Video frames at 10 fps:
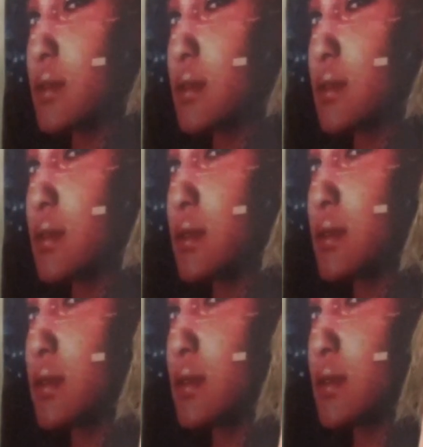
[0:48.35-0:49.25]

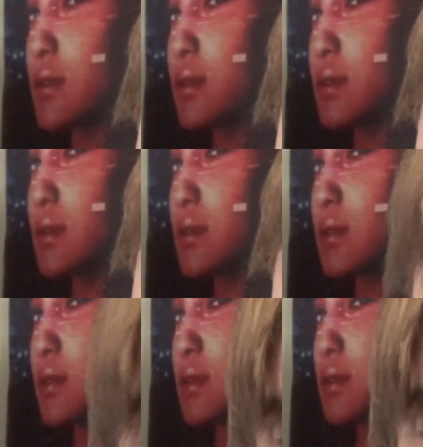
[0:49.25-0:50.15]

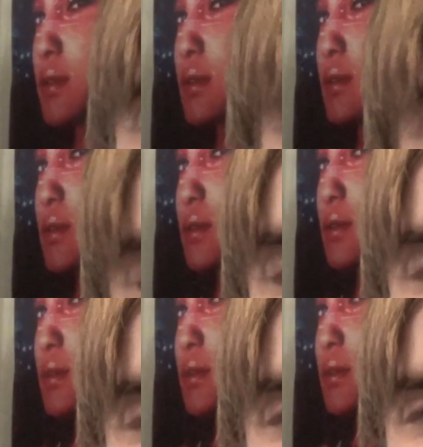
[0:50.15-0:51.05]

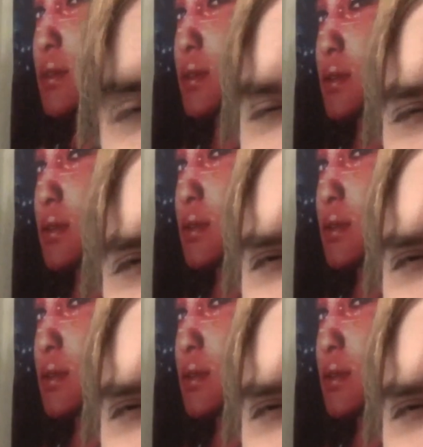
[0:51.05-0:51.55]
[no speech]